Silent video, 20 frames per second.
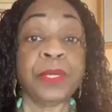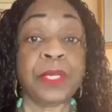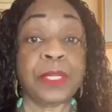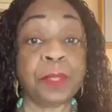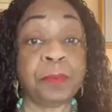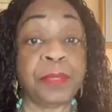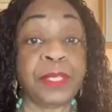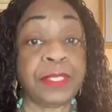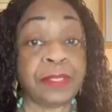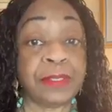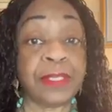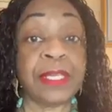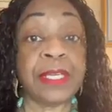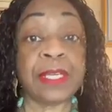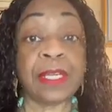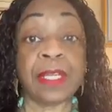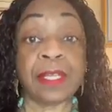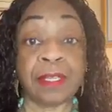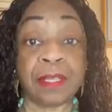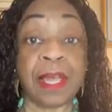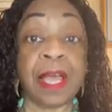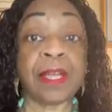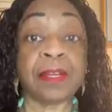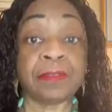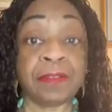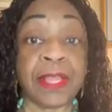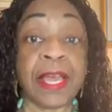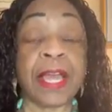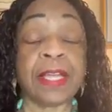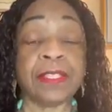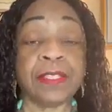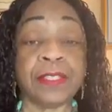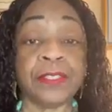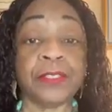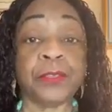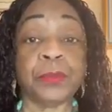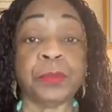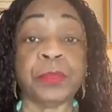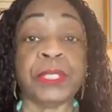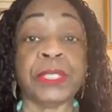going to be seeing a lot of that
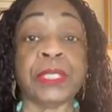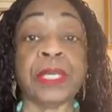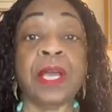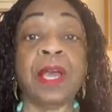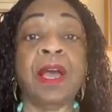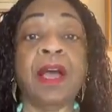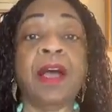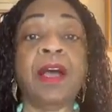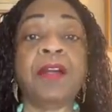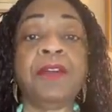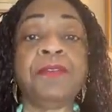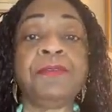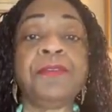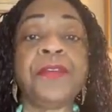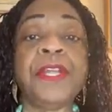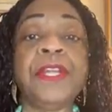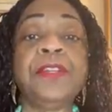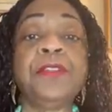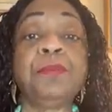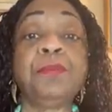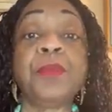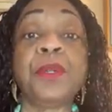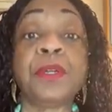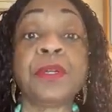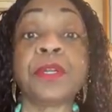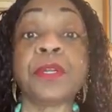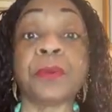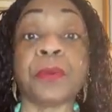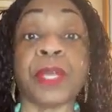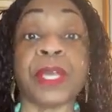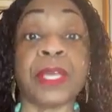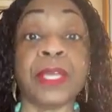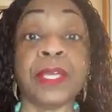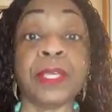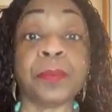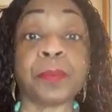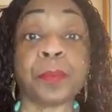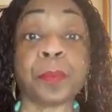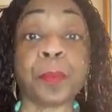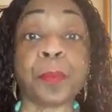this week. Our friend Mercury,
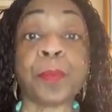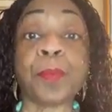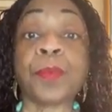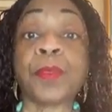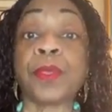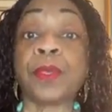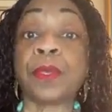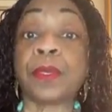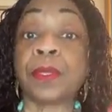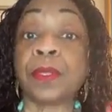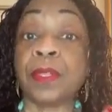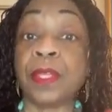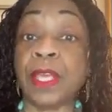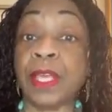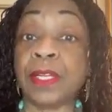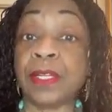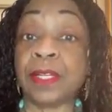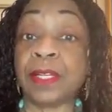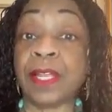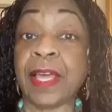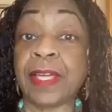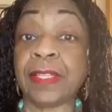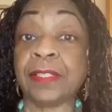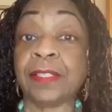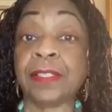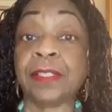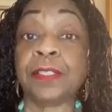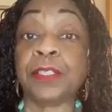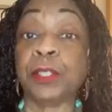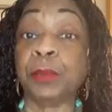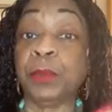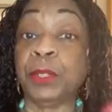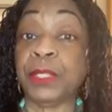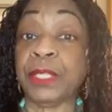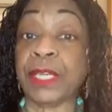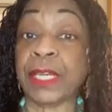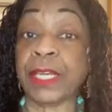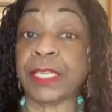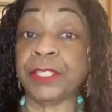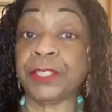the intellect,
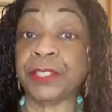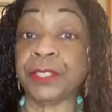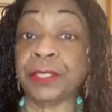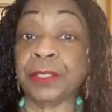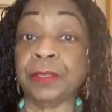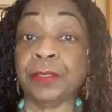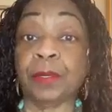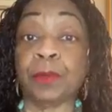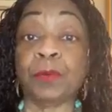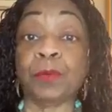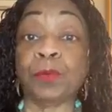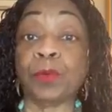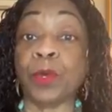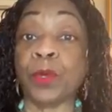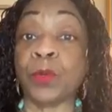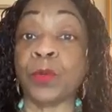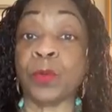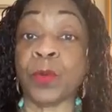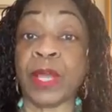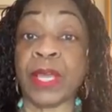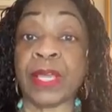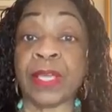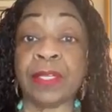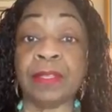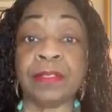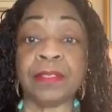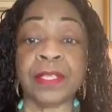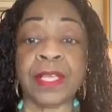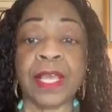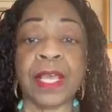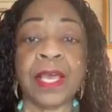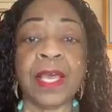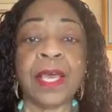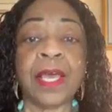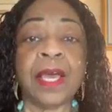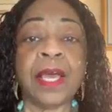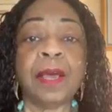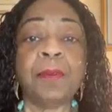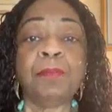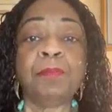communication, roadways.
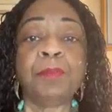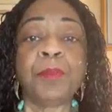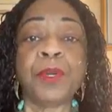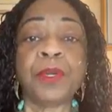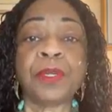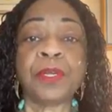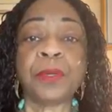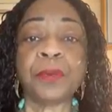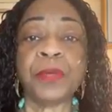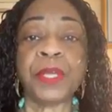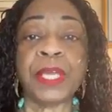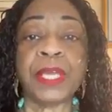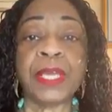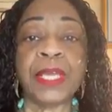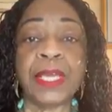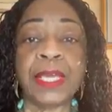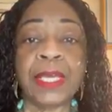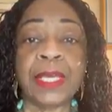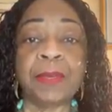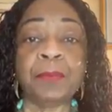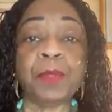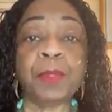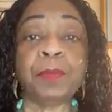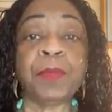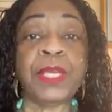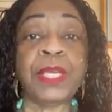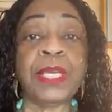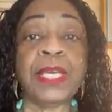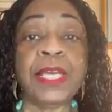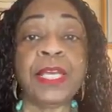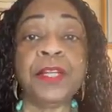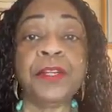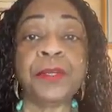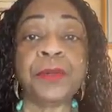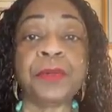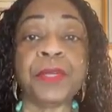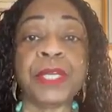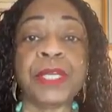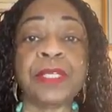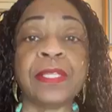Mercury will be
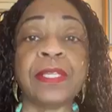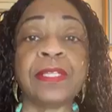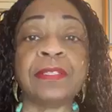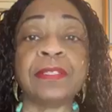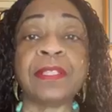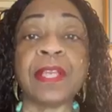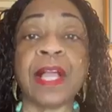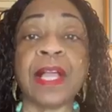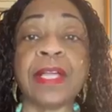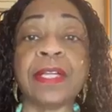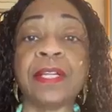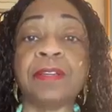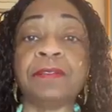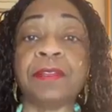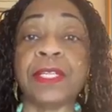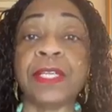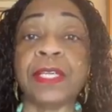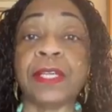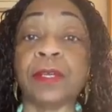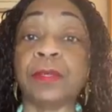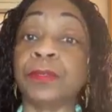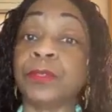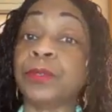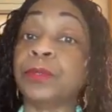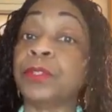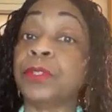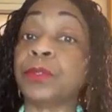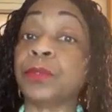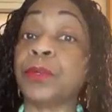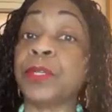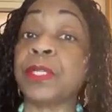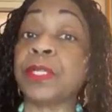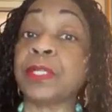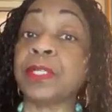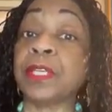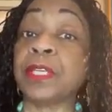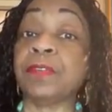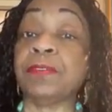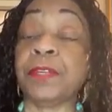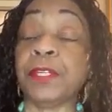entering the sign of Leo, so it's going to
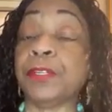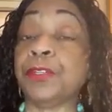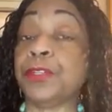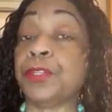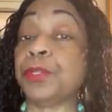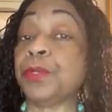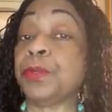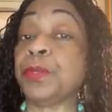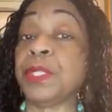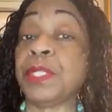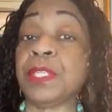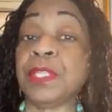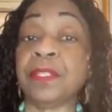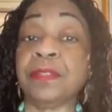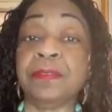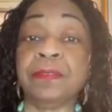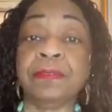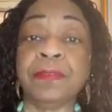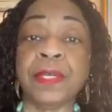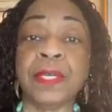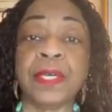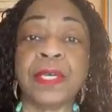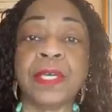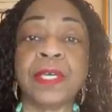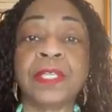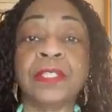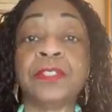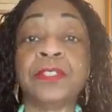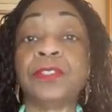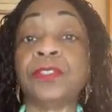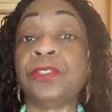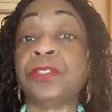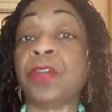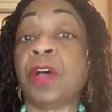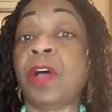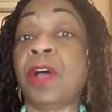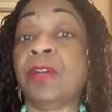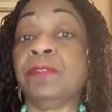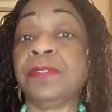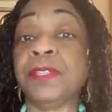leave intuitive,
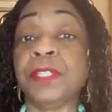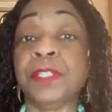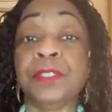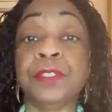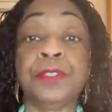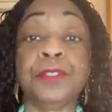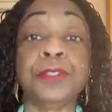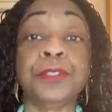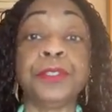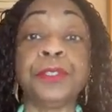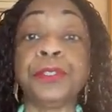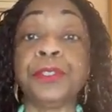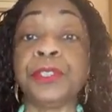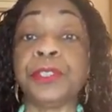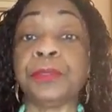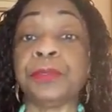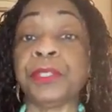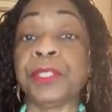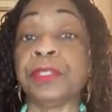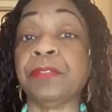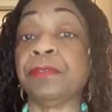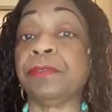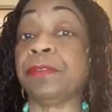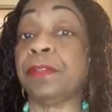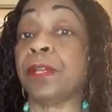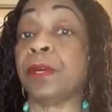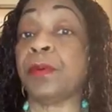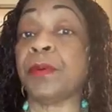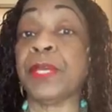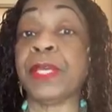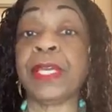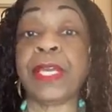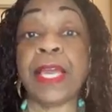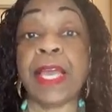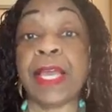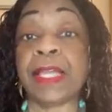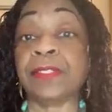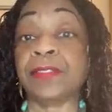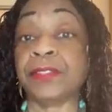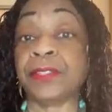soft, nurturing, flowing
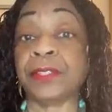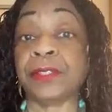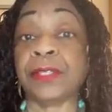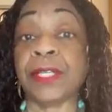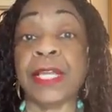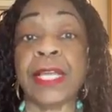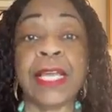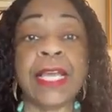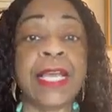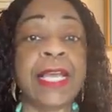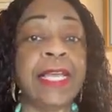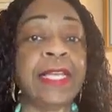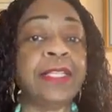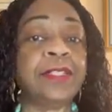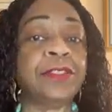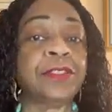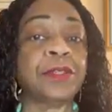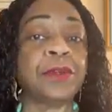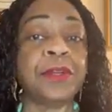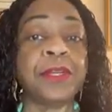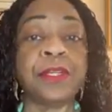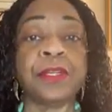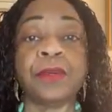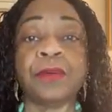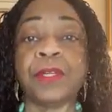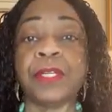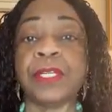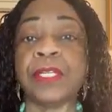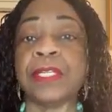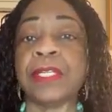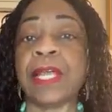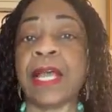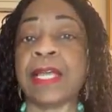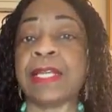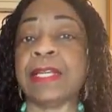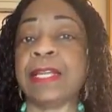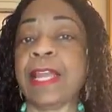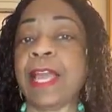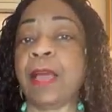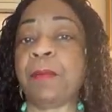Cancer, and it's going to go into
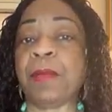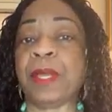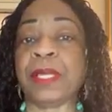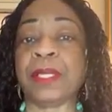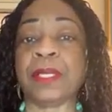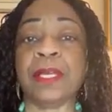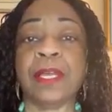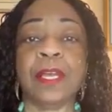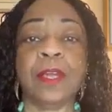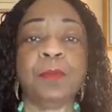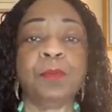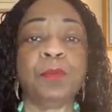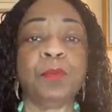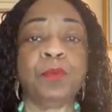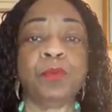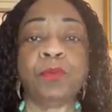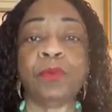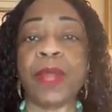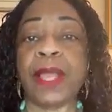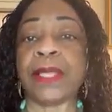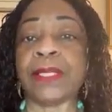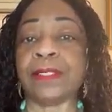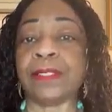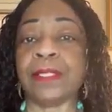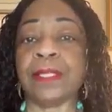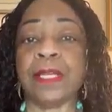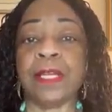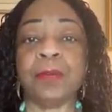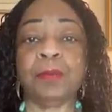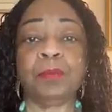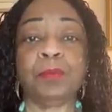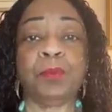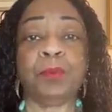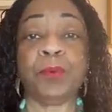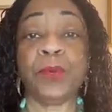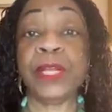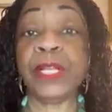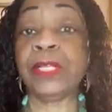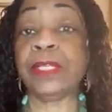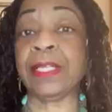dynamic, bright,
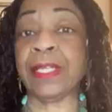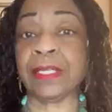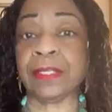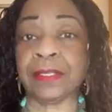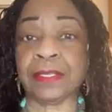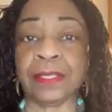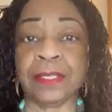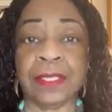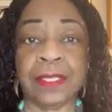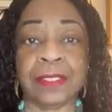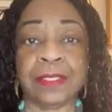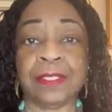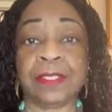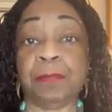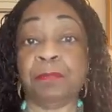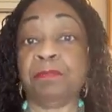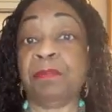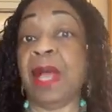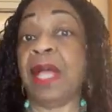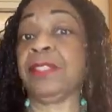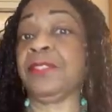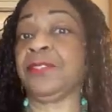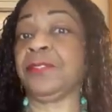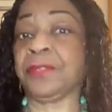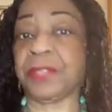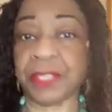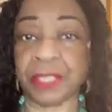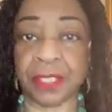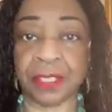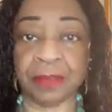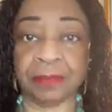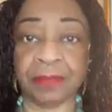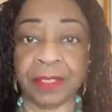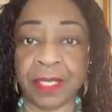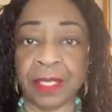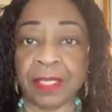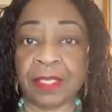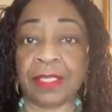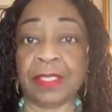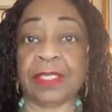brilliant, demonstrative
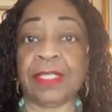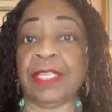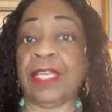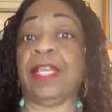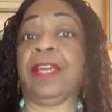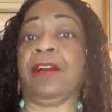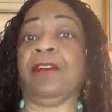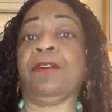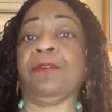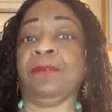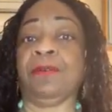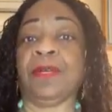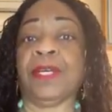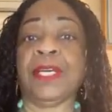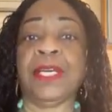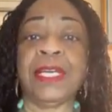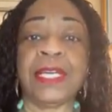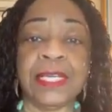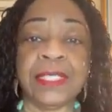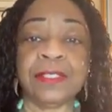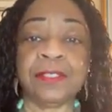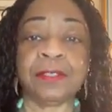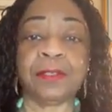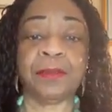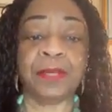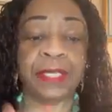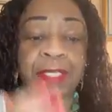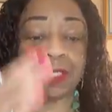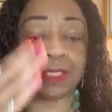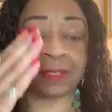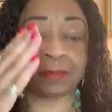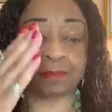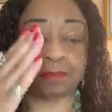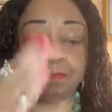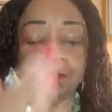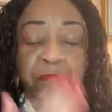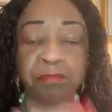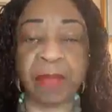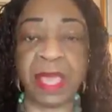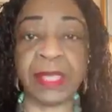Leo. It's going to
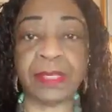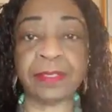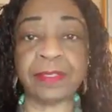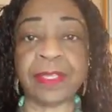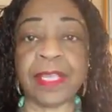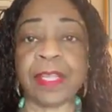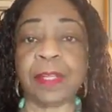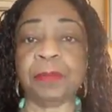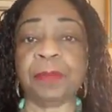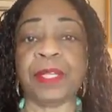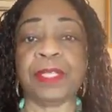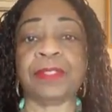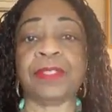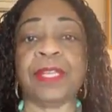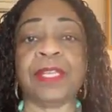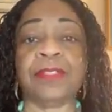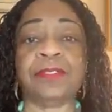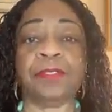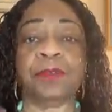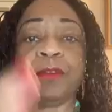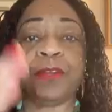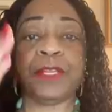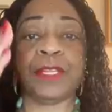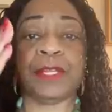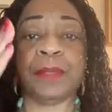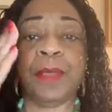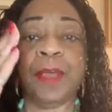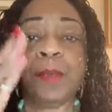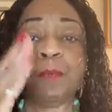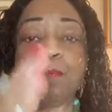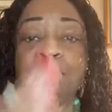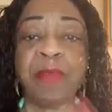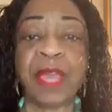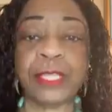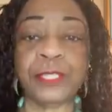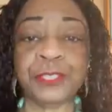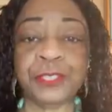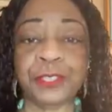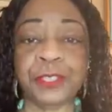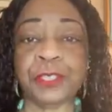make statements, and it's going to
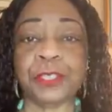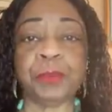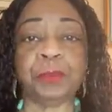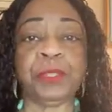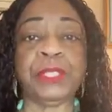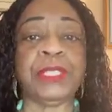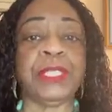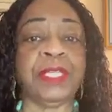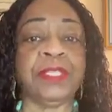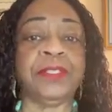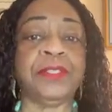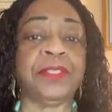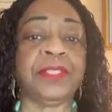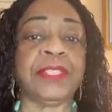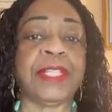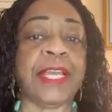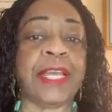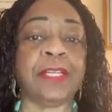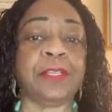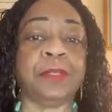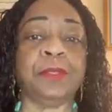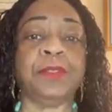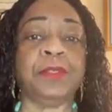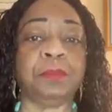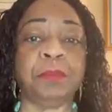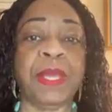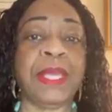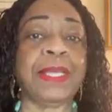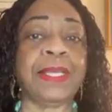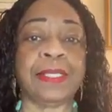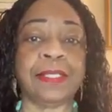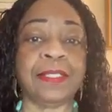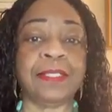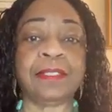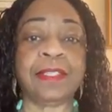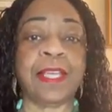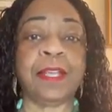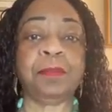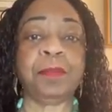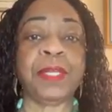make sure we understand who's making the
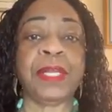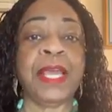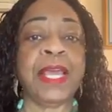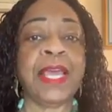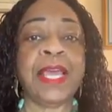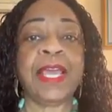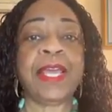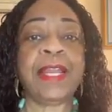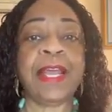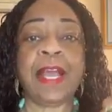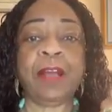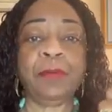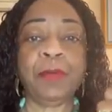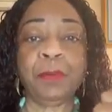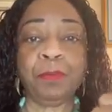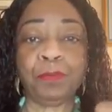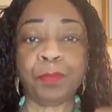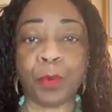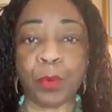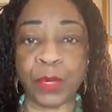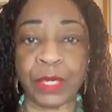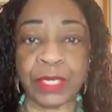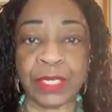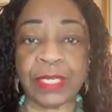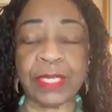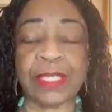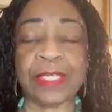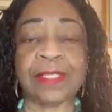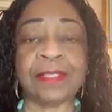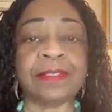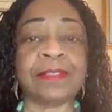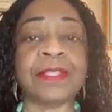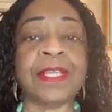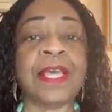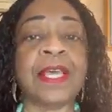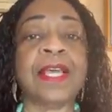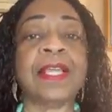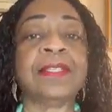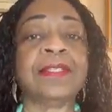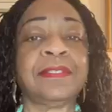statement and how important it is.
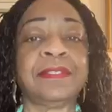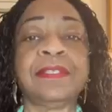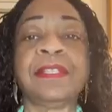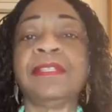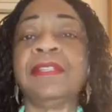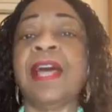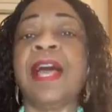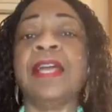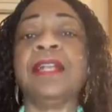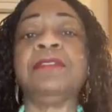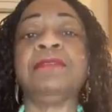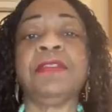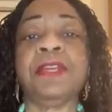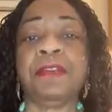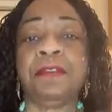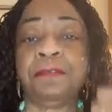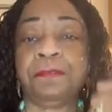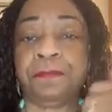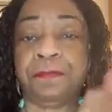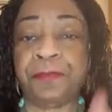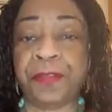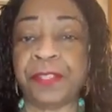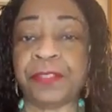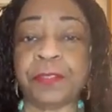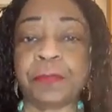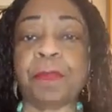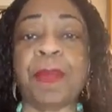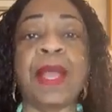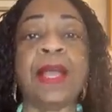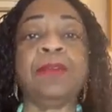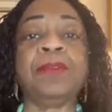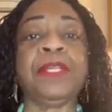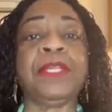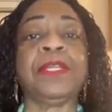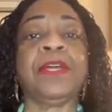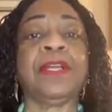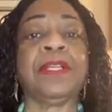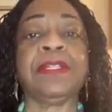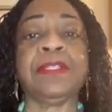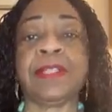There's a lot of fist
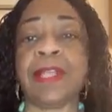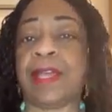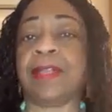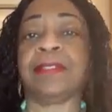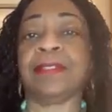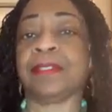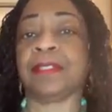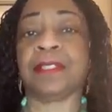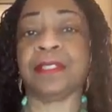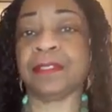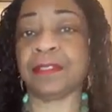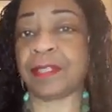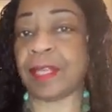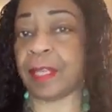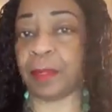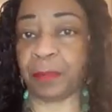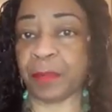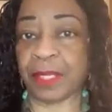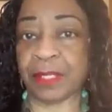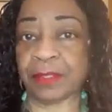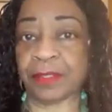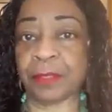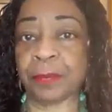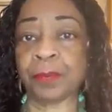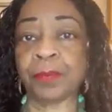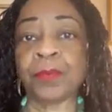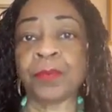pounding on desk statements.